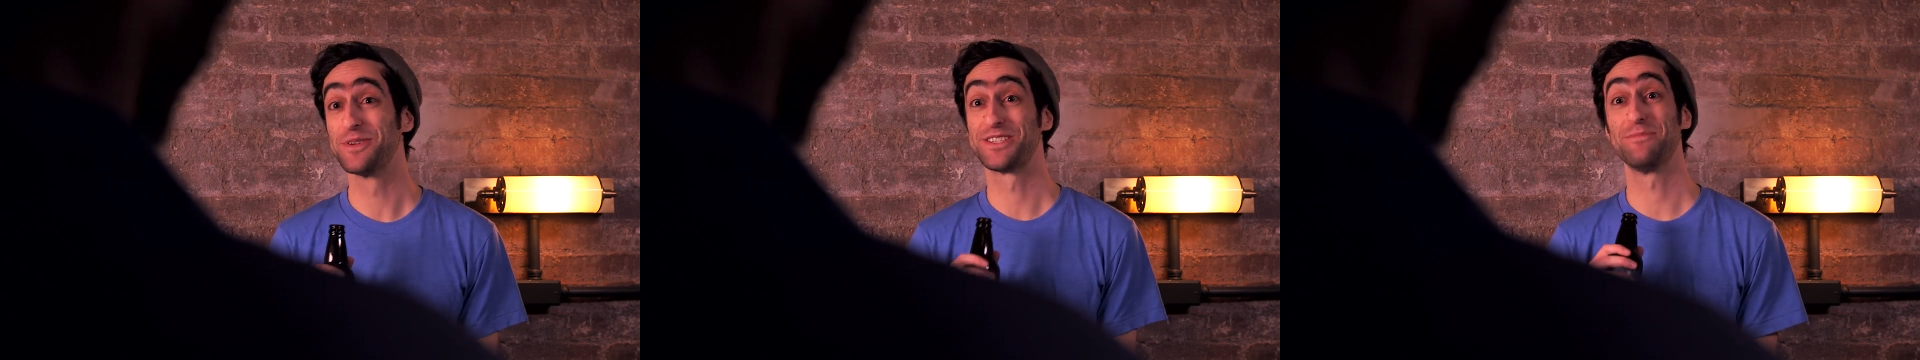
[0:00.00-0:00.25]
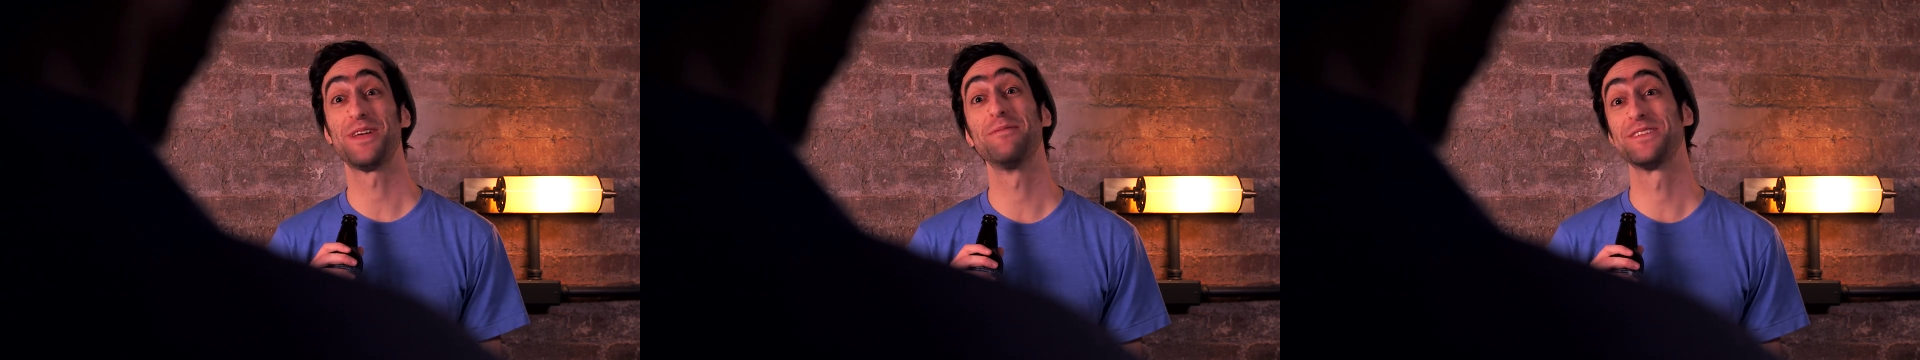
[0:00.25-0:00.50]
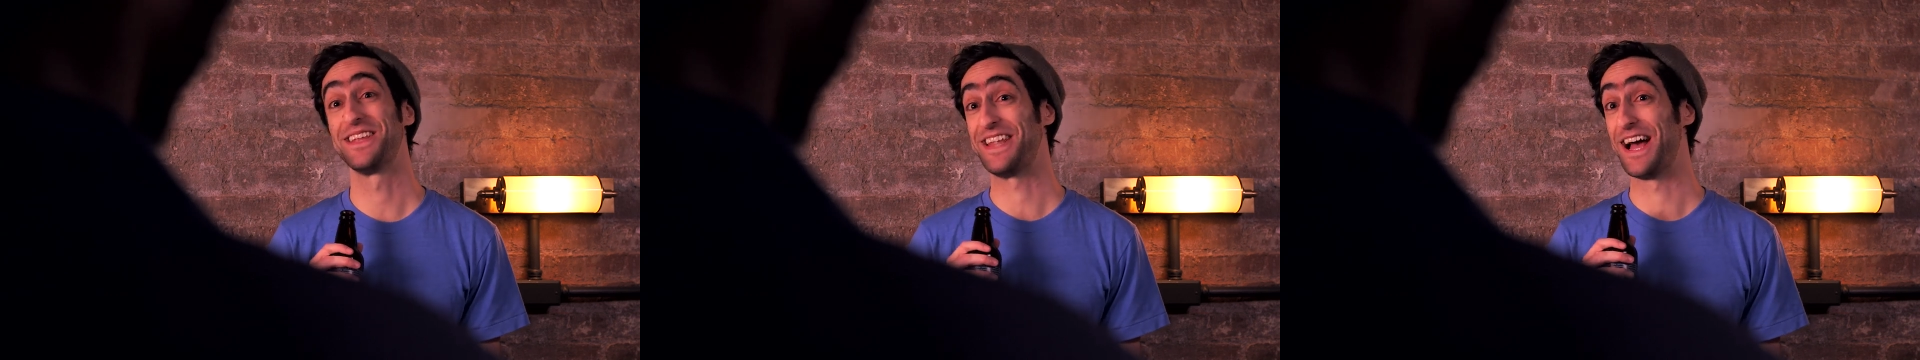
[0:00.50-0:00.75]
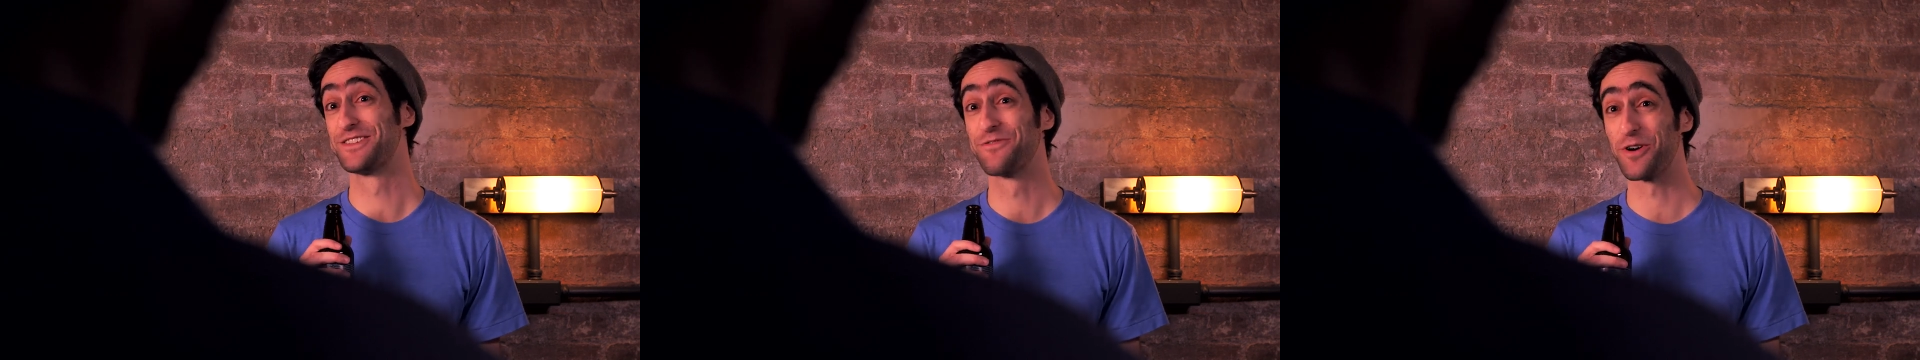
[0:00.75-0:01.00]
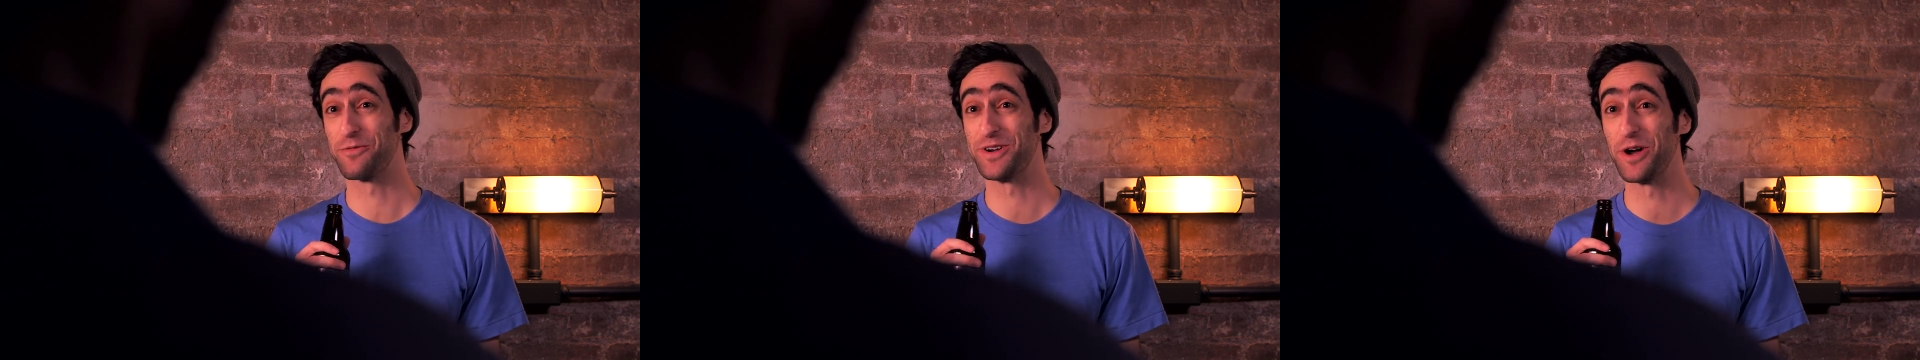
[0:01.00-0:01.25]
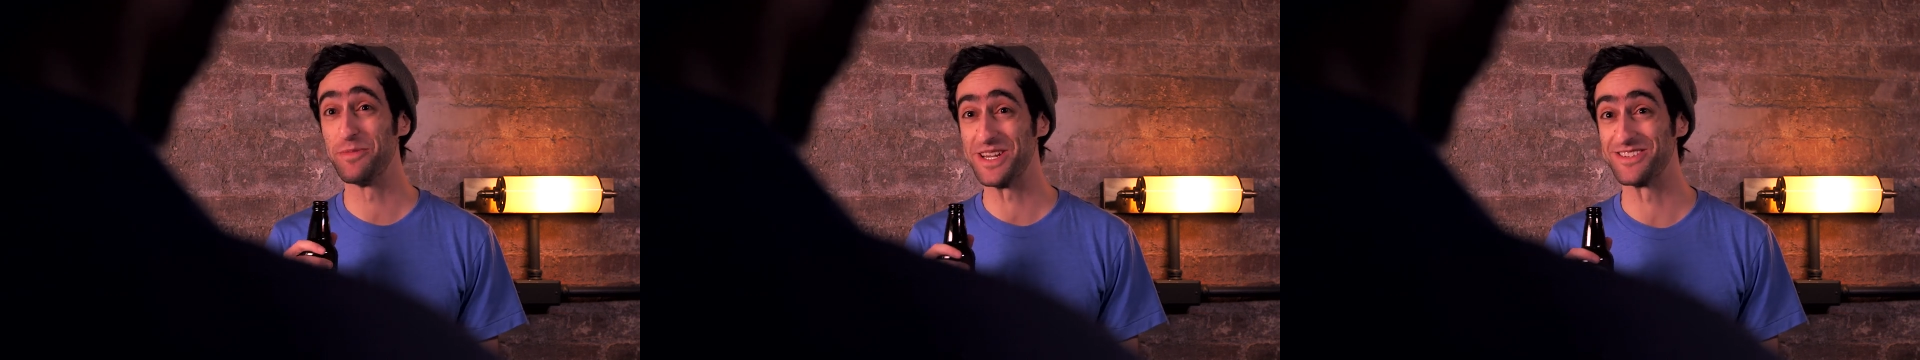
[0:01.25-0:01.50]
but sometimes on the dance floor when
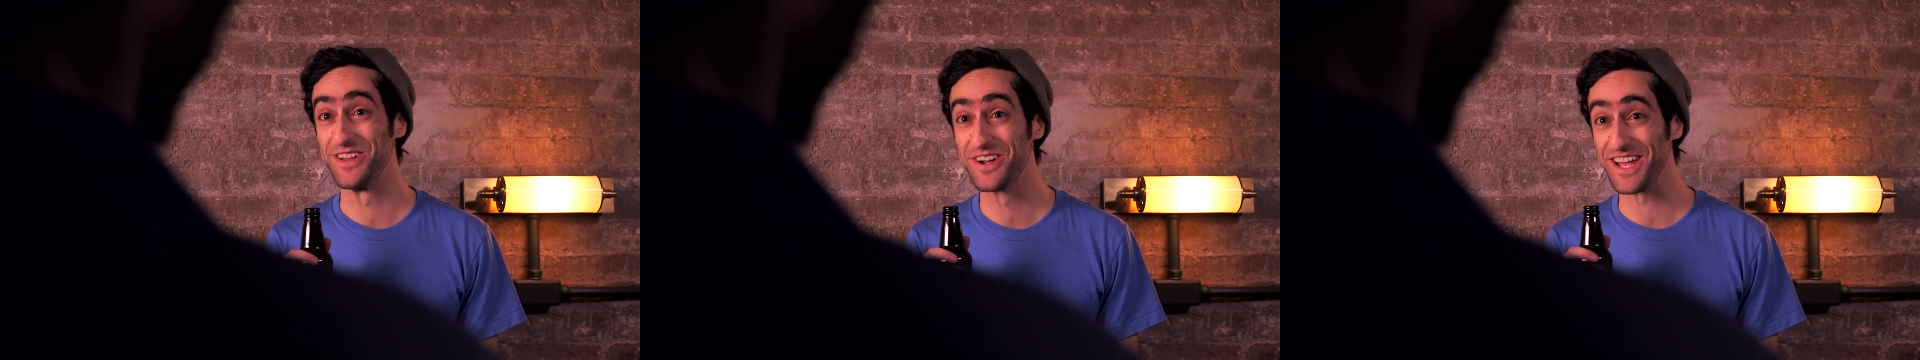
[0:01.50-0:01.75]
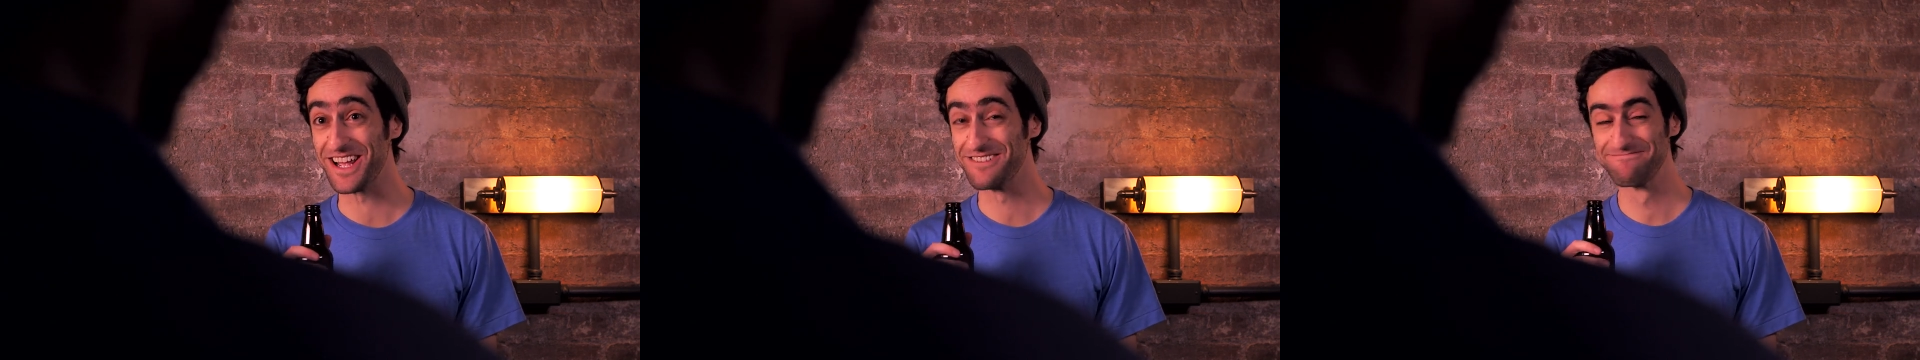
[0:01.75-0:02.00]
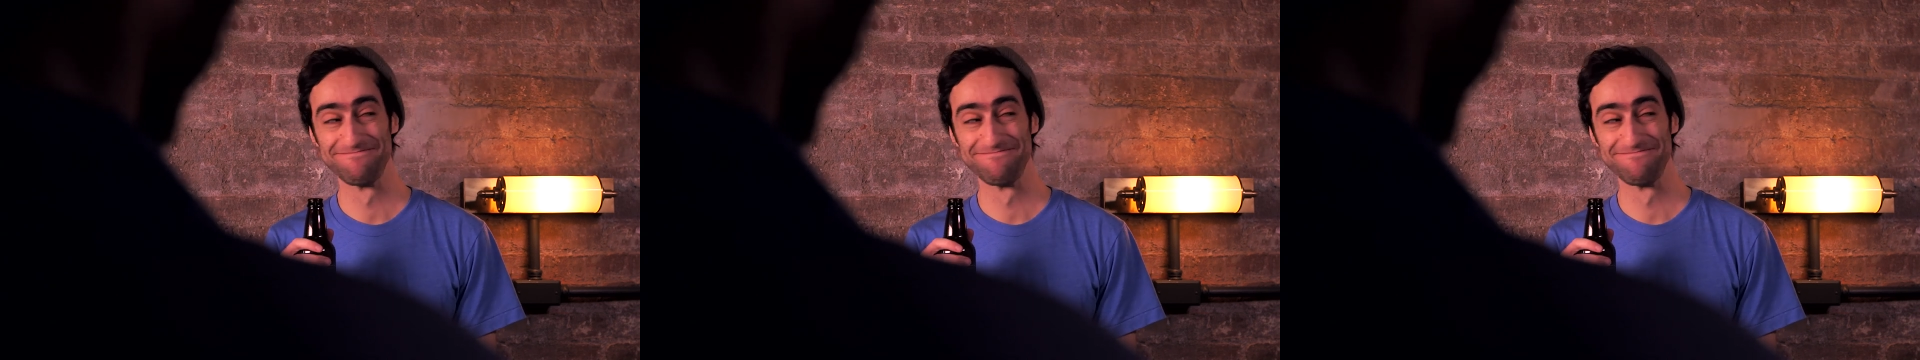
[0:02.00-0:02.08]
nobody's looking.